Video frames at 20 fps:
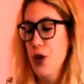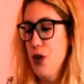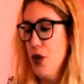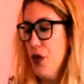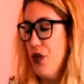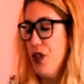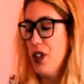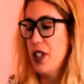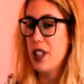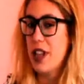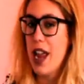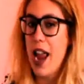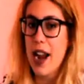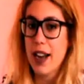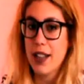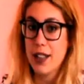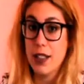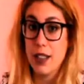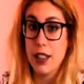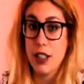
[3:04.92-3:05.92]
when you finish
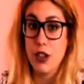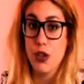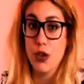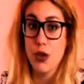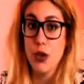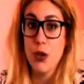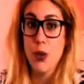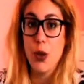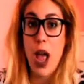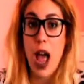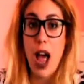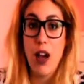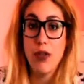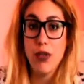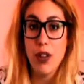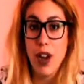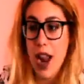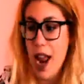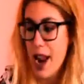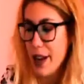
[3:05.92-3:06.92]
exercise 2, we
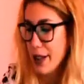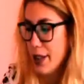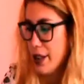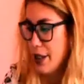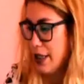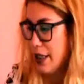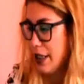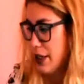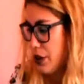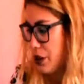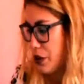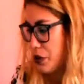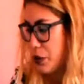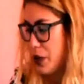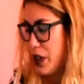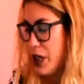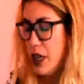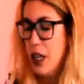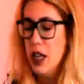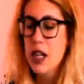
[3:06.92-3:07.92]
have exercise
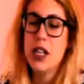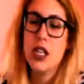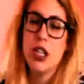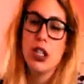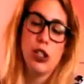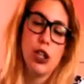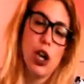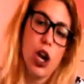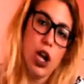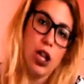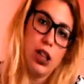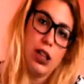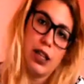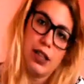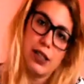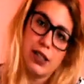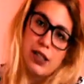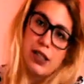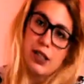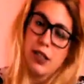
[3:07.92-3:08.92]
3. So
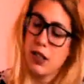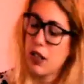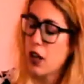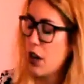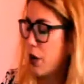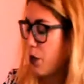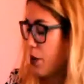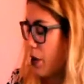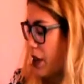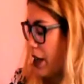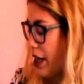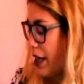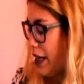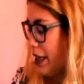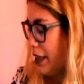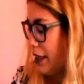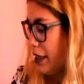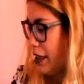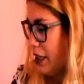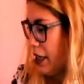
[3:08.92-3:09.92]
let's start with
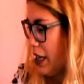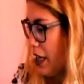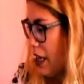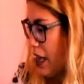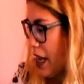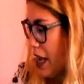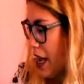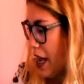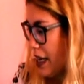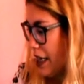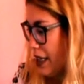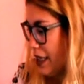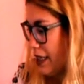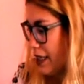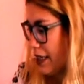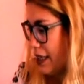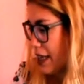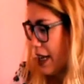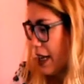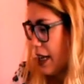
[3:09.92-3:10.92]
it. And
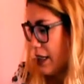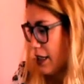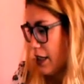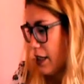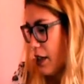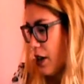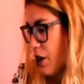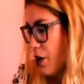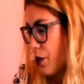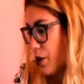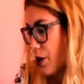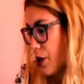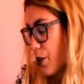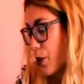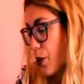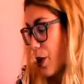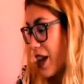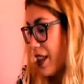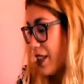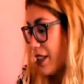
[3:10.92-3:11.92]
it says,
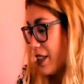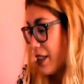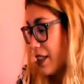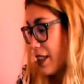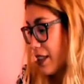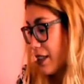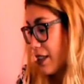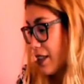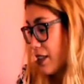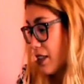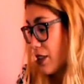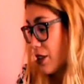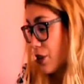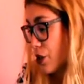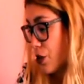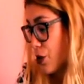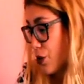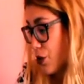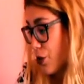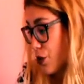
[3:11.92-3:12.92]
rewrite the
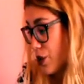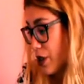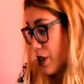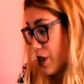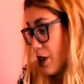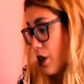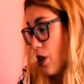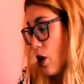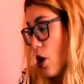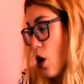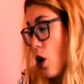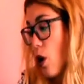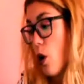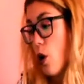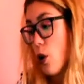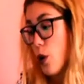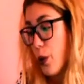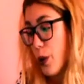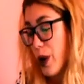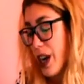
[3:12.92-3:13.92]
sentences using
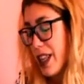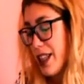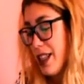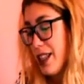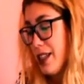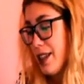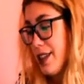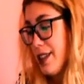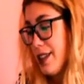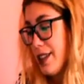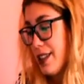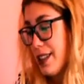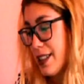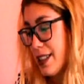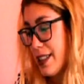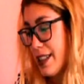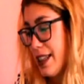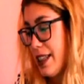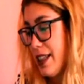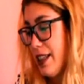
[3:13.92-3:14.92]
already,
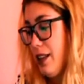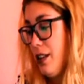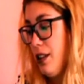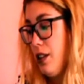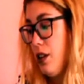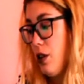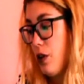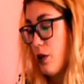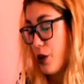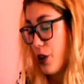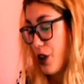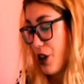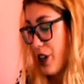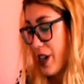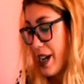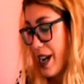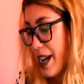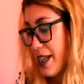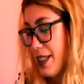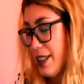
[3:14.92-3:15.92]
still, or
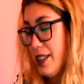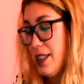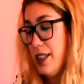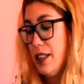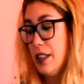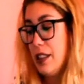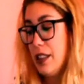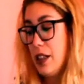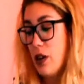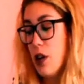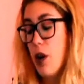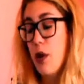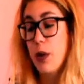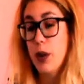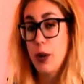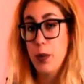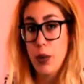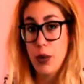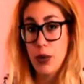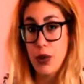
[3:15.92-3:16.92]
yet in the
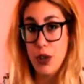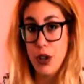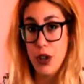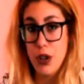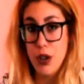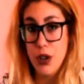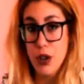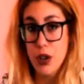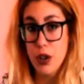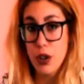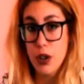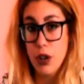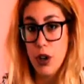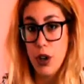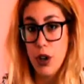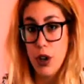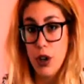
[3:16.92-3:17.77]
correct position.